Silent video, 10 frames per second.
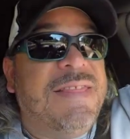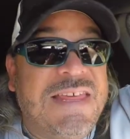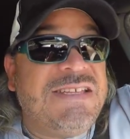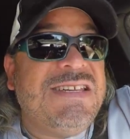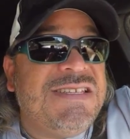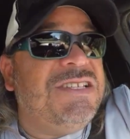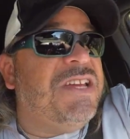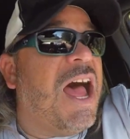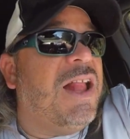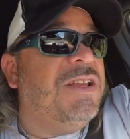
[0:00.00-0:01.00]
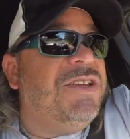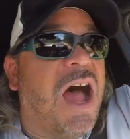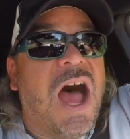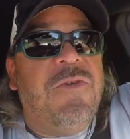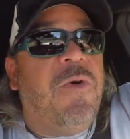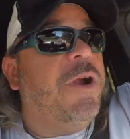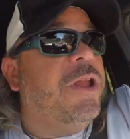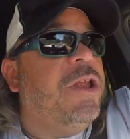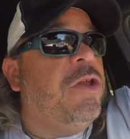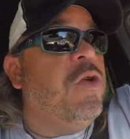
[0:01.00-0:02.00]
This is a challenge I've
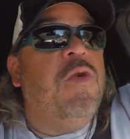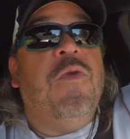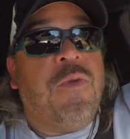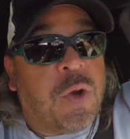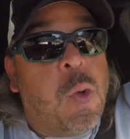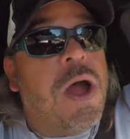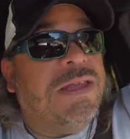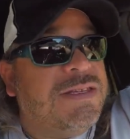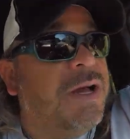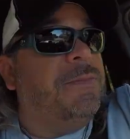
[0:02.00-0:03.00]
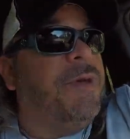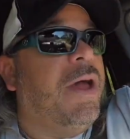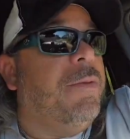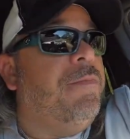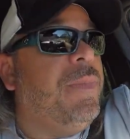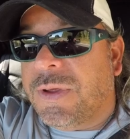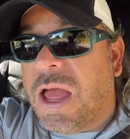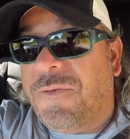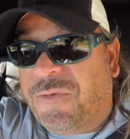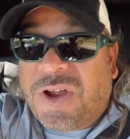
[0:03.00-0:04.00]
wanted to do for quite some time.
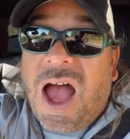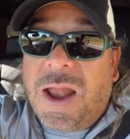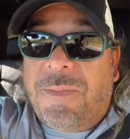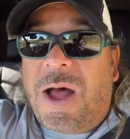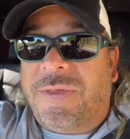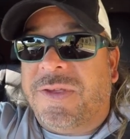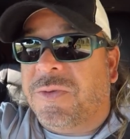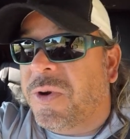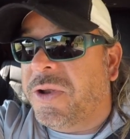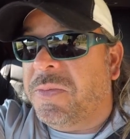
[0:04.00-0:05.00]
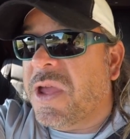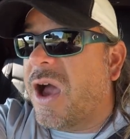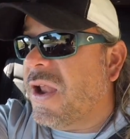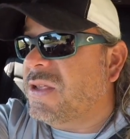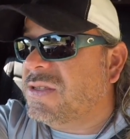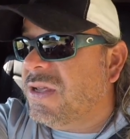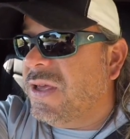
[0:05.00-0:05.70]
I forgot about this one, to be honest.